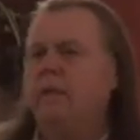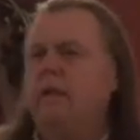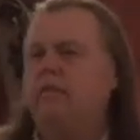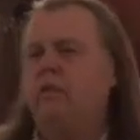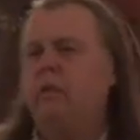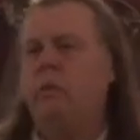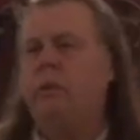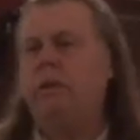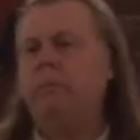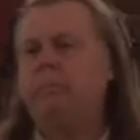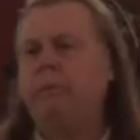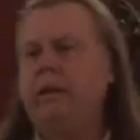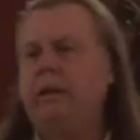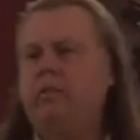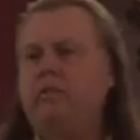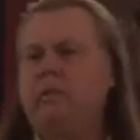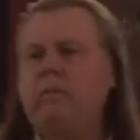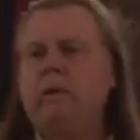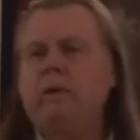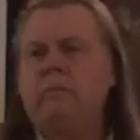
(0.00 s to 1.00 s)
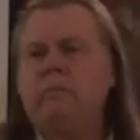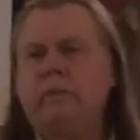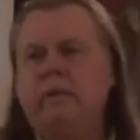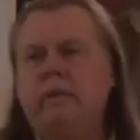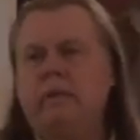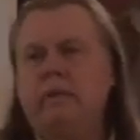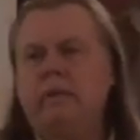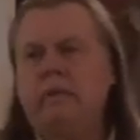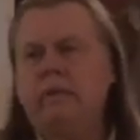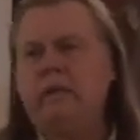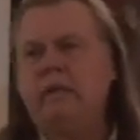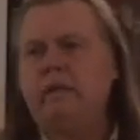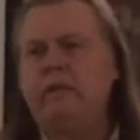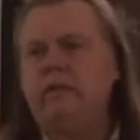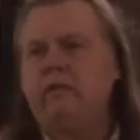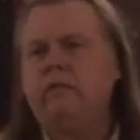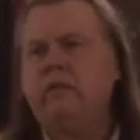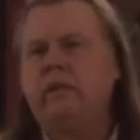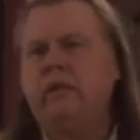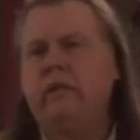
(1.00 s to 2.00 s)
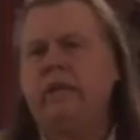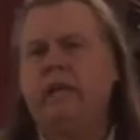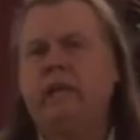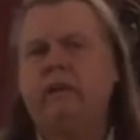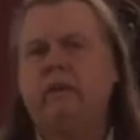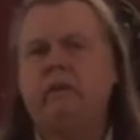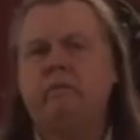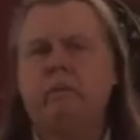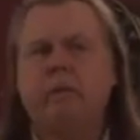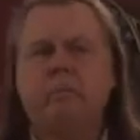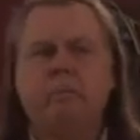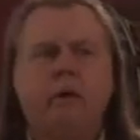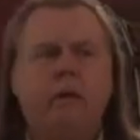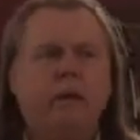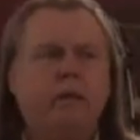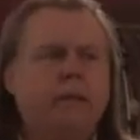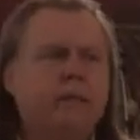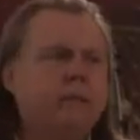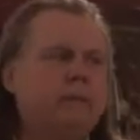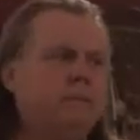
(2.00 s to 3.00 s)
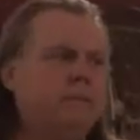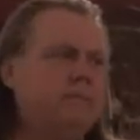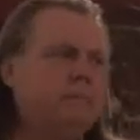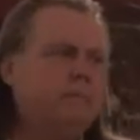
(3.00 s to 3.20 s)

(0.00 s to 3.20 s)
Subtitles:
If you want to pass around my keys that I carry in my pocket,